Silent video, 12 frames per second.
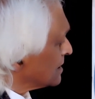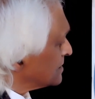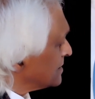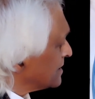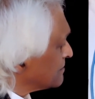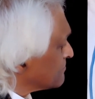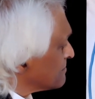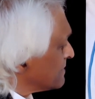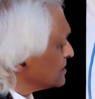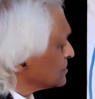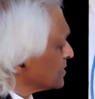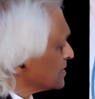then it
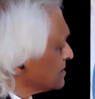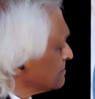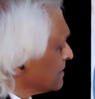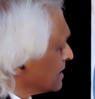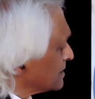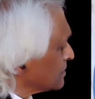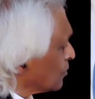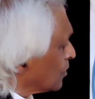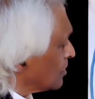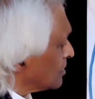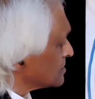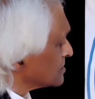remains behind the
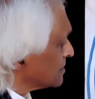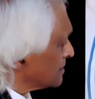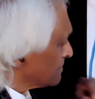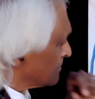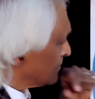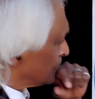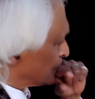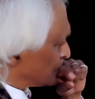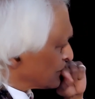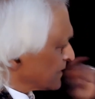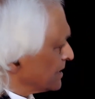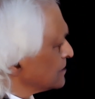walls,
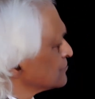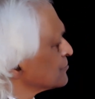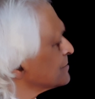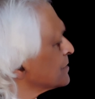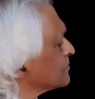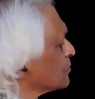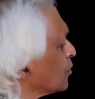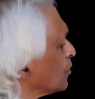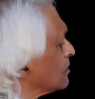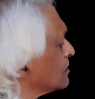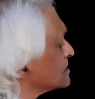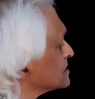the intramural
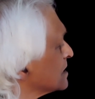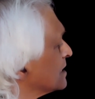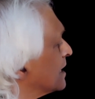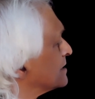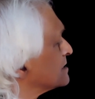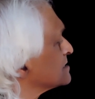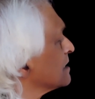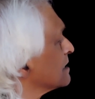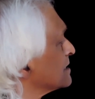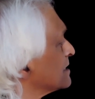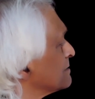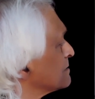walls, and is
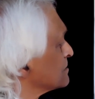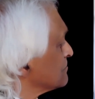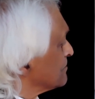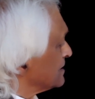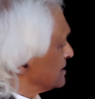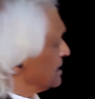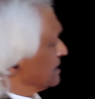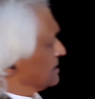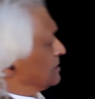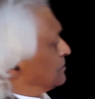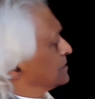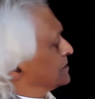not able to really
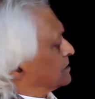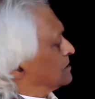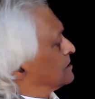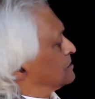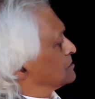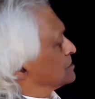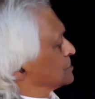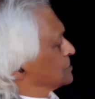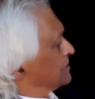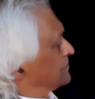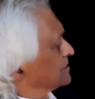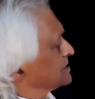with a code
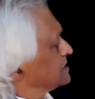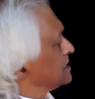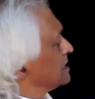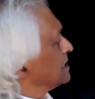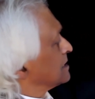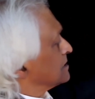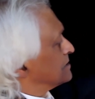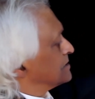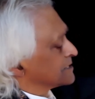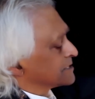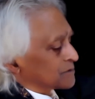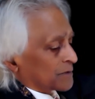shift to see
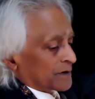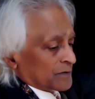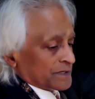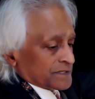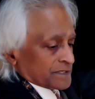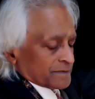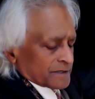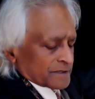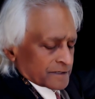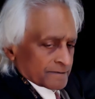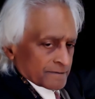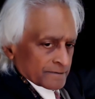this is where wisdom is.